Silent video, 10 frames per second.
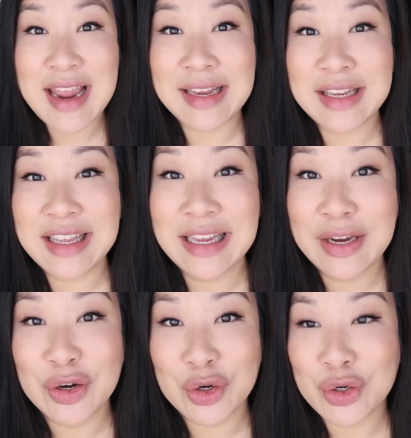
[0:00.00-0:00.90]
in
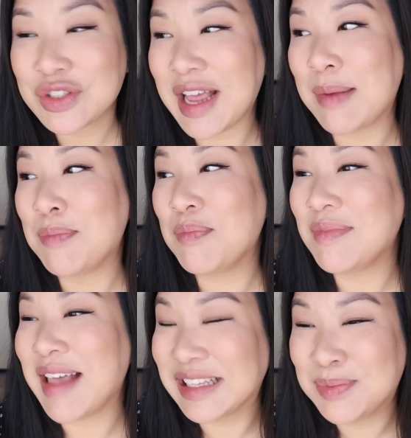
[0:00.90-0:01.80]
years, and
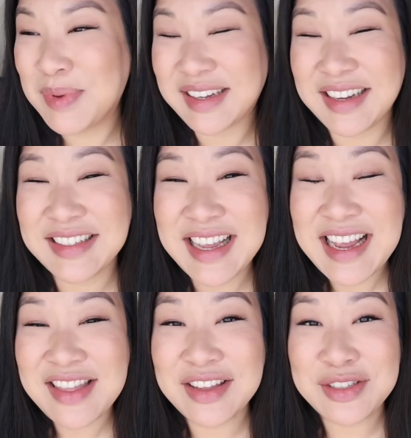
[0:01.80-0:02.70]
that's because
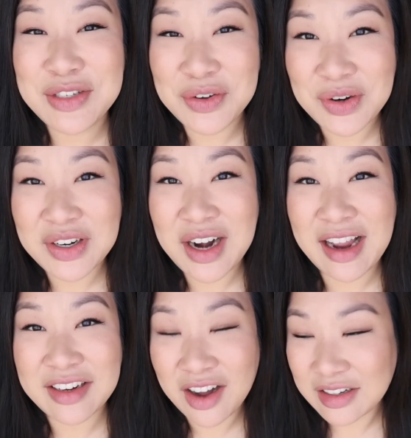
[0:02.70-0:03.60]
the Dior
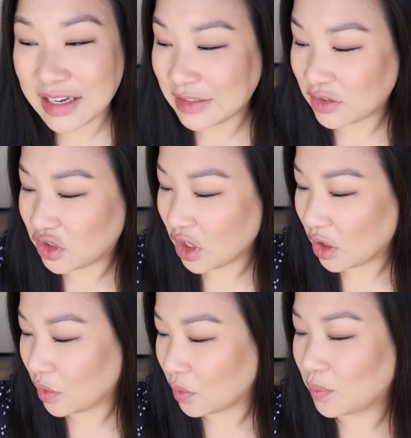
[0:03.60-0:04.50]
Iconic
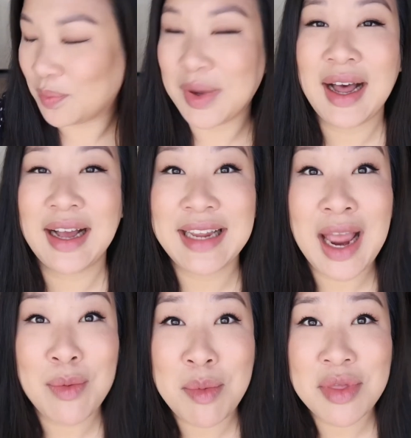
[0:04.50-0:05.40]
Show, I
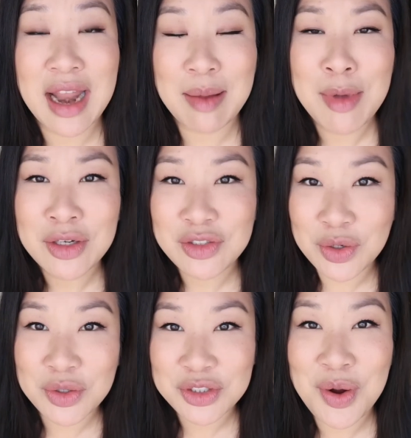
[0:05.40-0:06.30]
can't remember the name,
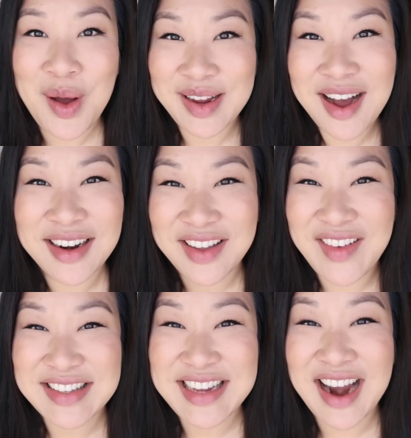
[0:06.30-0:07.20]
Dior Show Iconic
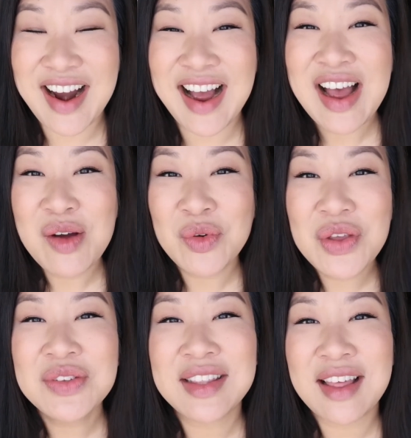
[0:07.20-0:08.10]
Mascara,
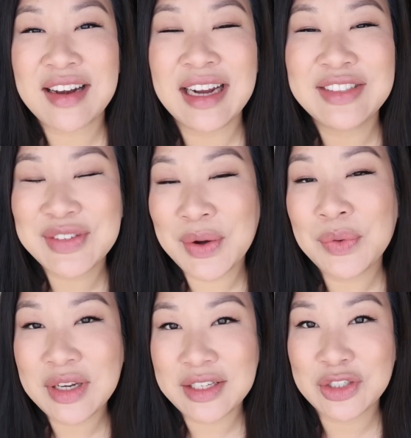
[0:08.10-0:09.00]
using that I
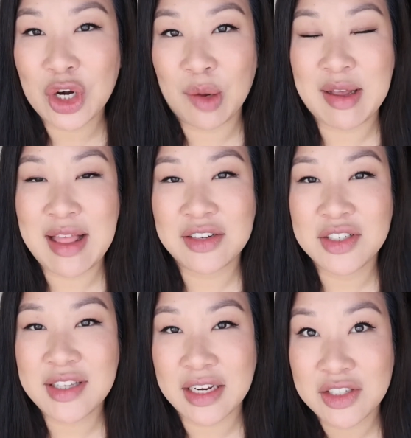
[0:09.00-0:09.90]
don't need to curl my
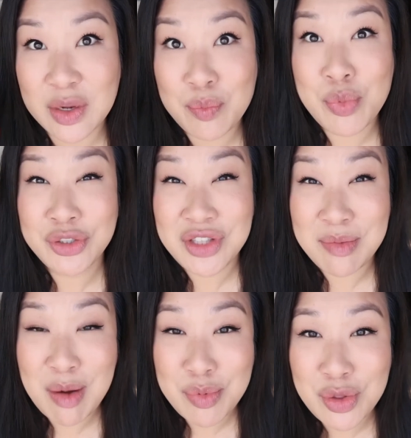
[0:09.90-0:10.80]
lashes. I can just like push
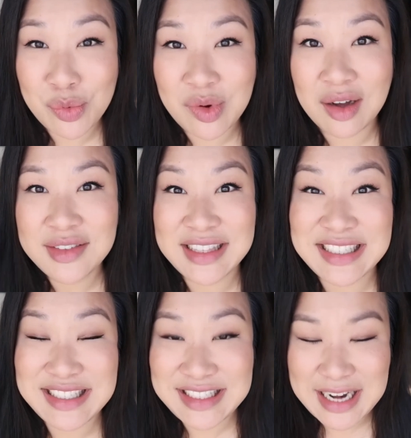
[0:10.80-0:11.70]
them up with a wand and they
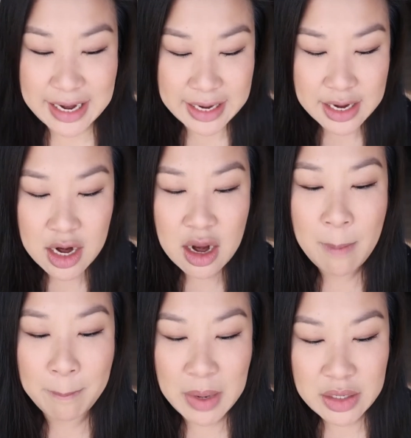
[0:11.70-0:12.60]
stay.
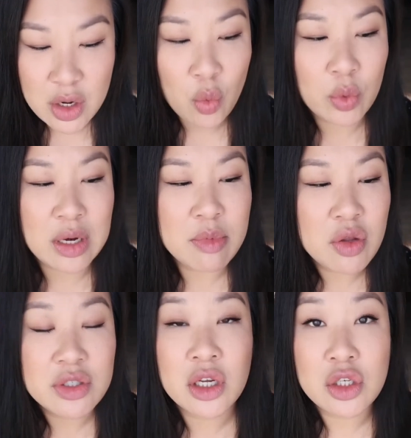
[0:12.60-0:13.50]
But when I'm
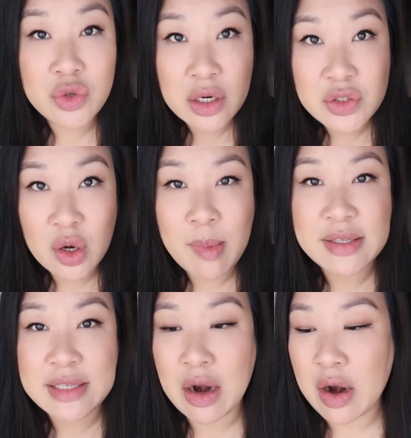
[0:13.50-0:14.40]
using a drugstore
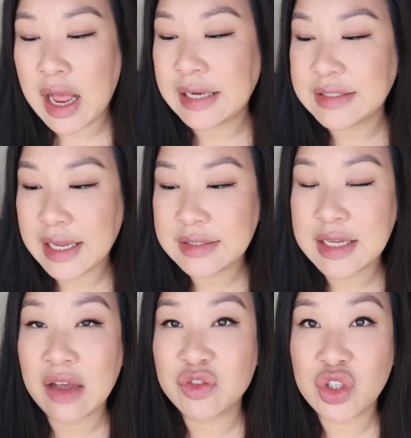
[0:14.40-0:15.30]
mascara, I tend to
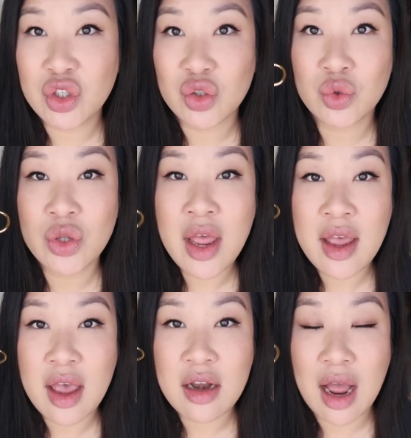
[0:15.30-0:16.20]
have to use
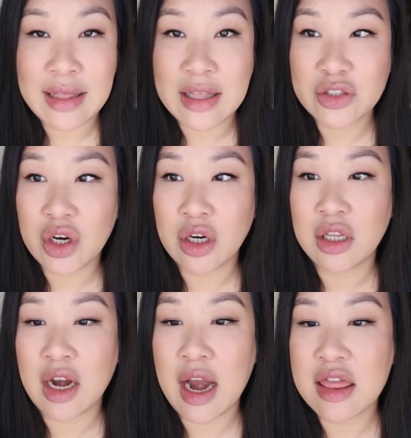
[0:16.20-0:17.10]
an eyelash
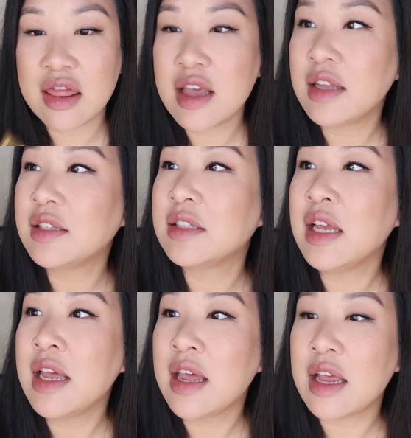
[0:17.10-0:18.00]
curler, and this
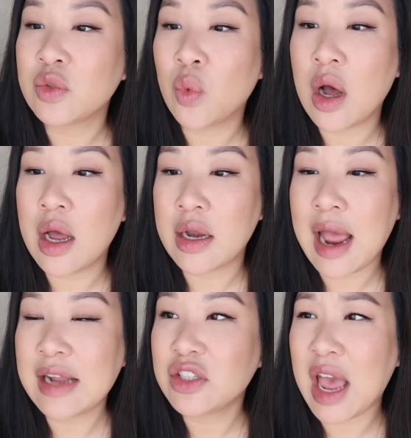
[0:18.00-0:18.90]
is one. I
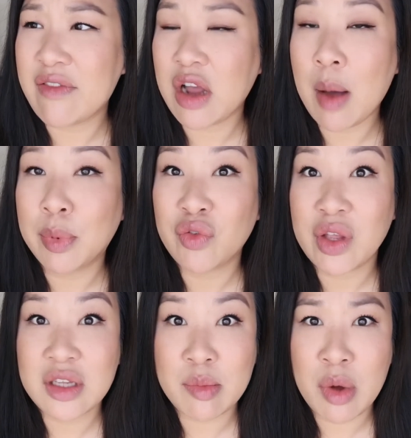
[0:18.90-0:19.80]
actually have a couple of
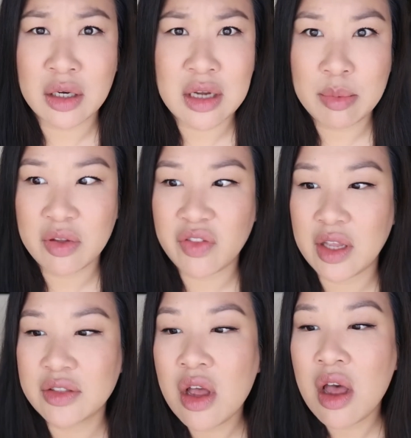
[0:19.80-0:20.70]
these. I bought a couple of
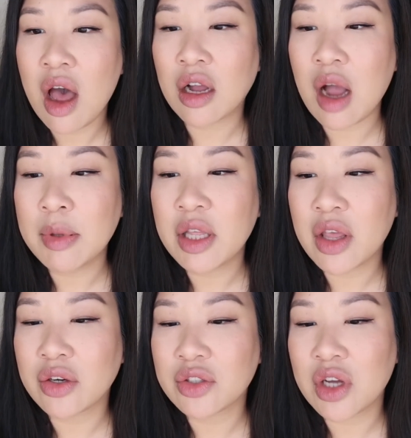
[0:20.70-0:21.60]
these a couple of
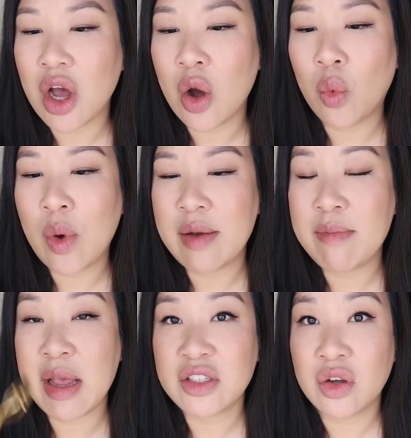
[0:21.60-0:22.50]
years ago when
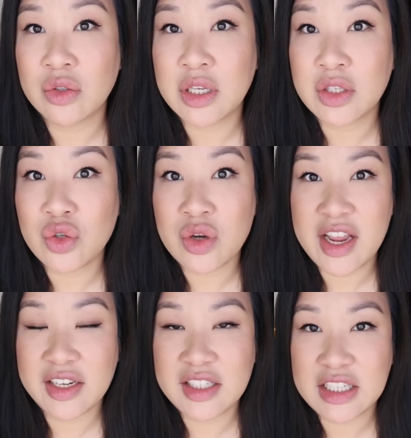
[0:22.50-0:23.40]
Maison
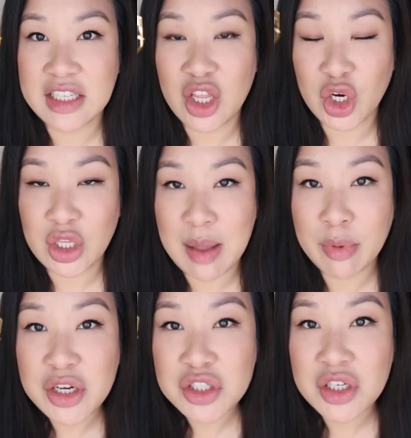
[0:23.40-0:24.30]
Kitsune did their
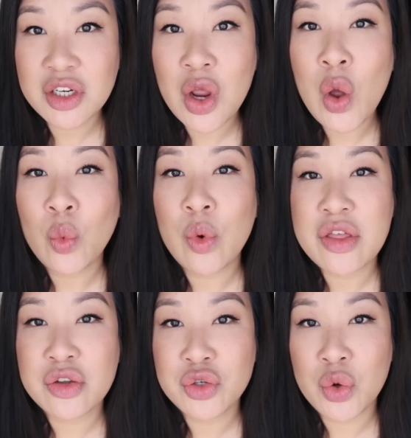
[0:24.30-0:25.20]
collaboration
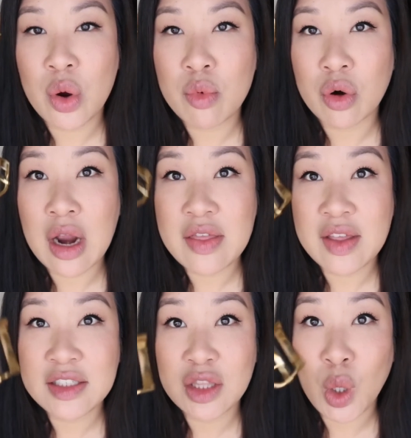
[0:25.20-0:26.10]
with Shu Uemura, and
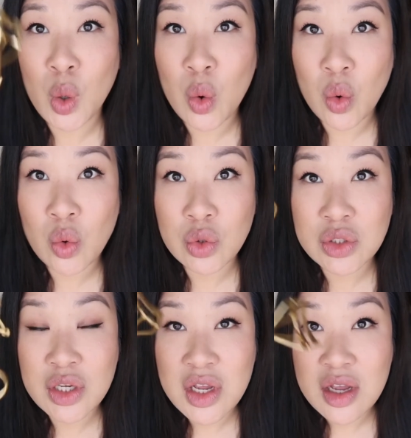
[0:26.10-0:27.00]
they did the gold